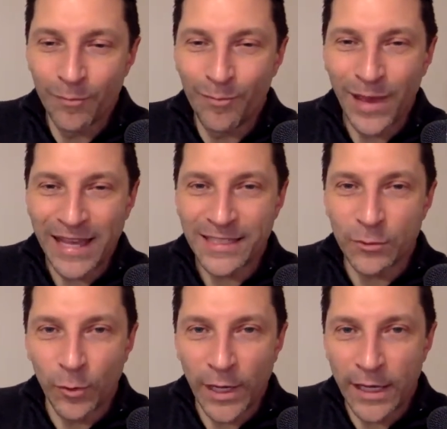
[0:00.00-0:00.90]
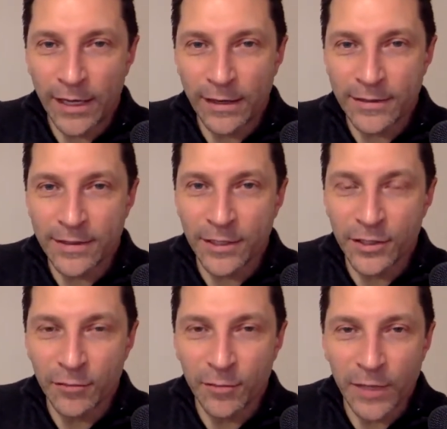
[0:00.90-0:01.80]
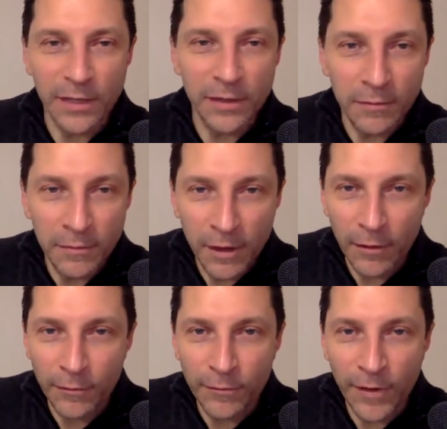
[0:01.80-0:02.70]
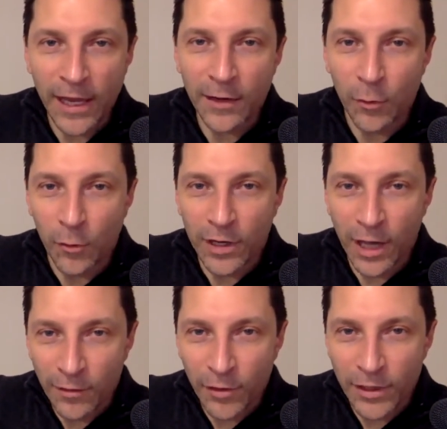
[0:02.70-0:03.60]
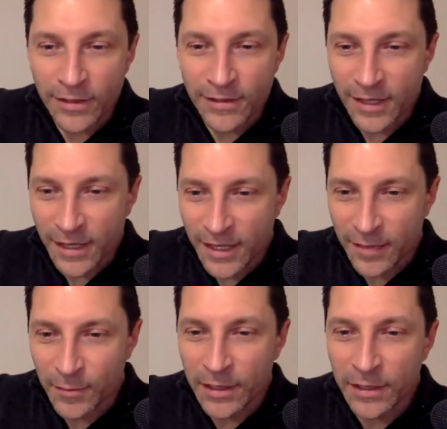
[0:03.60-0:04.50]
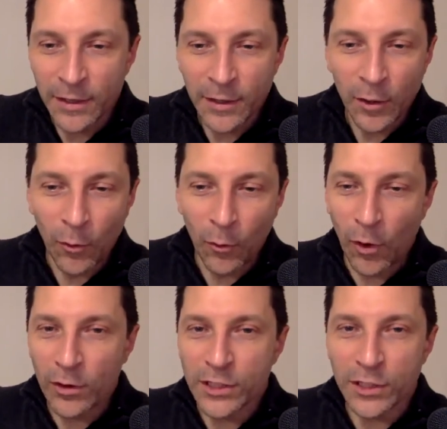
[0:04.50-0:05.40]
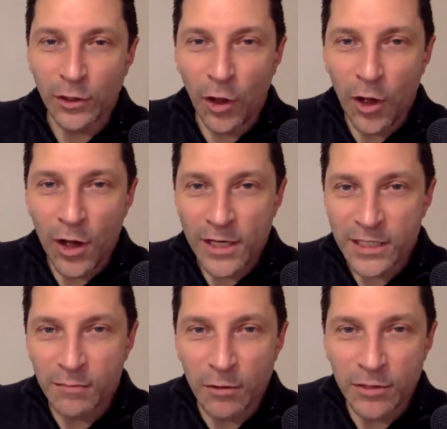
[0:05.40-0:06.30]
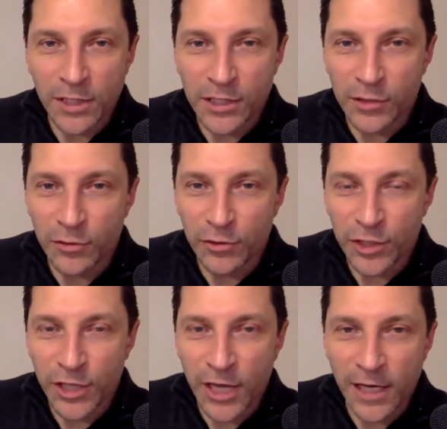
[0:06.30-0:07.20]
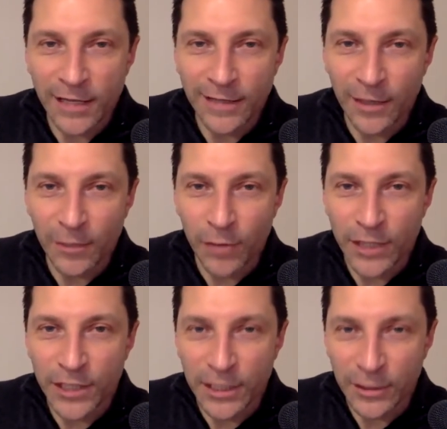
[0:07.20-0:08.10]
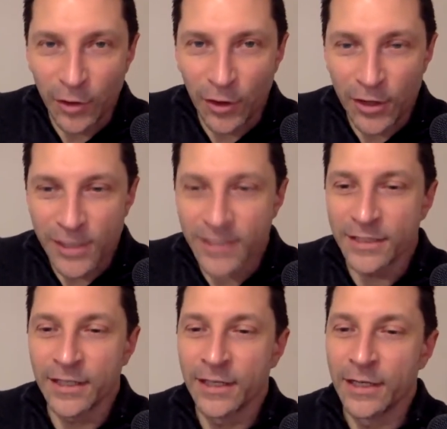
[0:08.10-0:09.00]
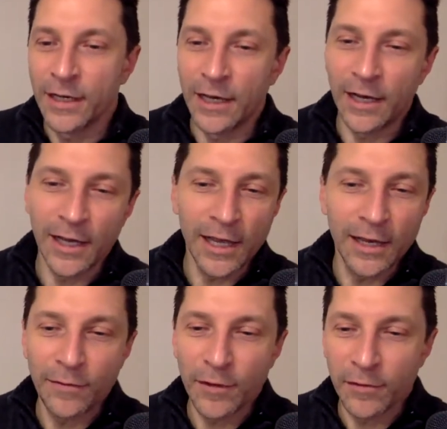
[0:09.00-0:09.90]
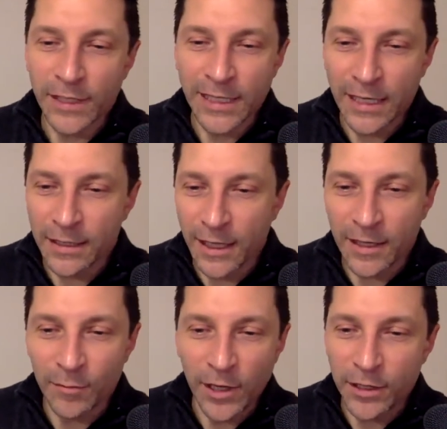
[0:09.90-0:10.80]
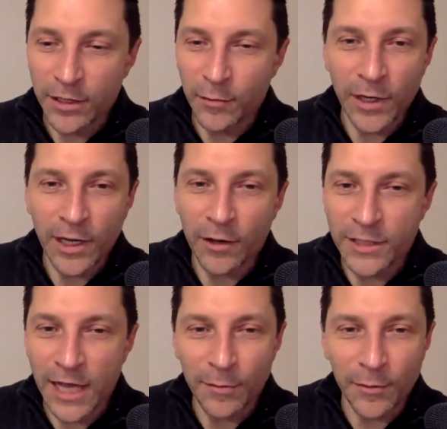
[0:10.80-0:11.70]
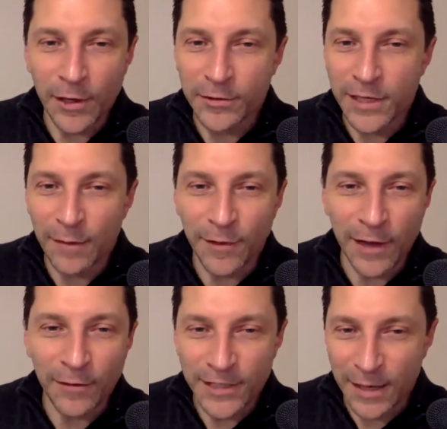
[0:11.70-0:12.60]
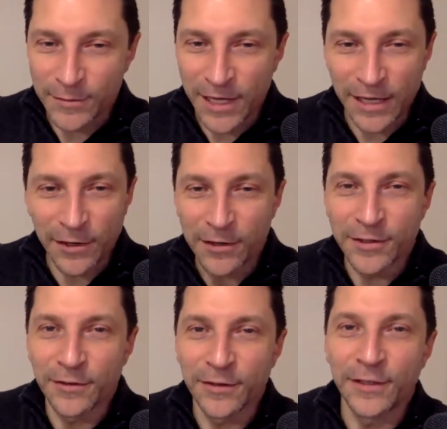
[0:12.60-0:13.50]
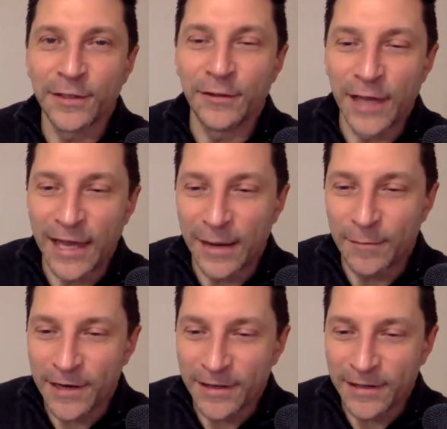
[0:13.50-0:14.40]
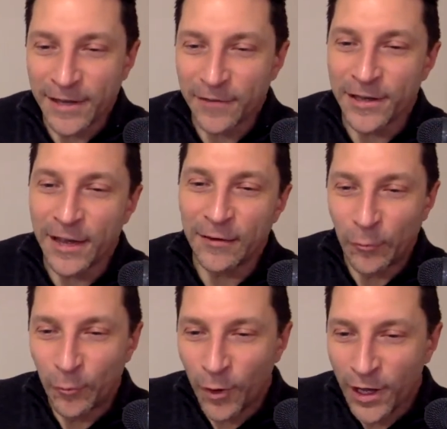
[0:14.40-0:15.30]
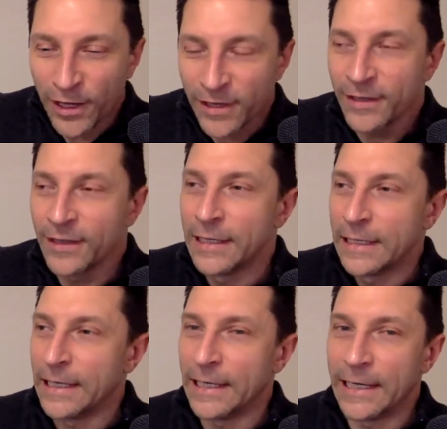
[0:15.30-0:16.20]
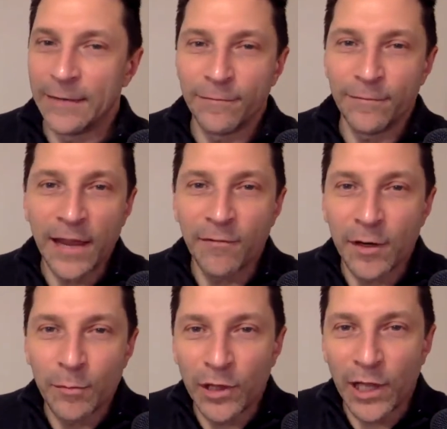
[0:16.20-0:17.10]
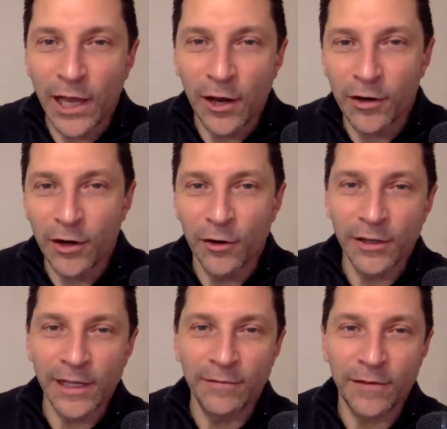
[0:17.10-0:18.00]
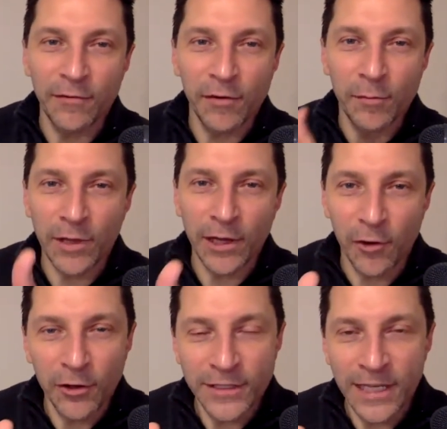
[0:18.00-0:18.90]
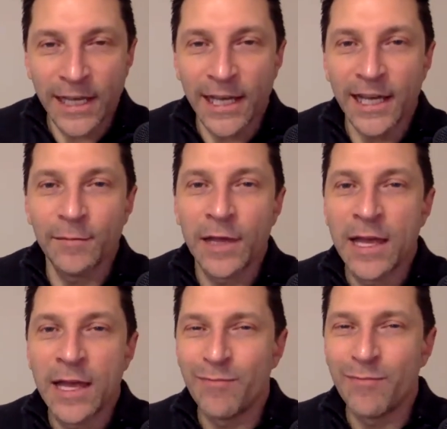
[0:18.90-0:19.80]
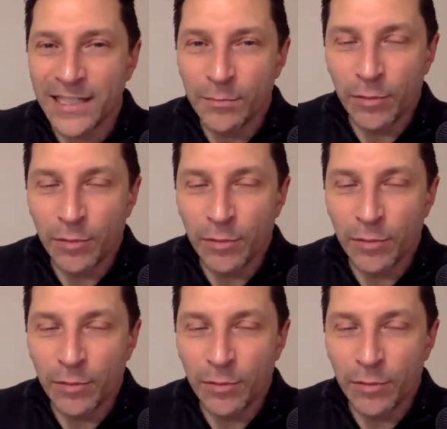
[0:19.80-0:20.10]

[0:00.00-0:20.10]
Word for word: Best win since you've been a fan or covering the team. Worst loss, most excruciating, gut wrenching loss. Uh, and if you're a geek like me and you want to go top three or top five or top 10, you can certainly do that. I'm not going to nail you down to one. Uh, favorite player currently, favorite player all time, best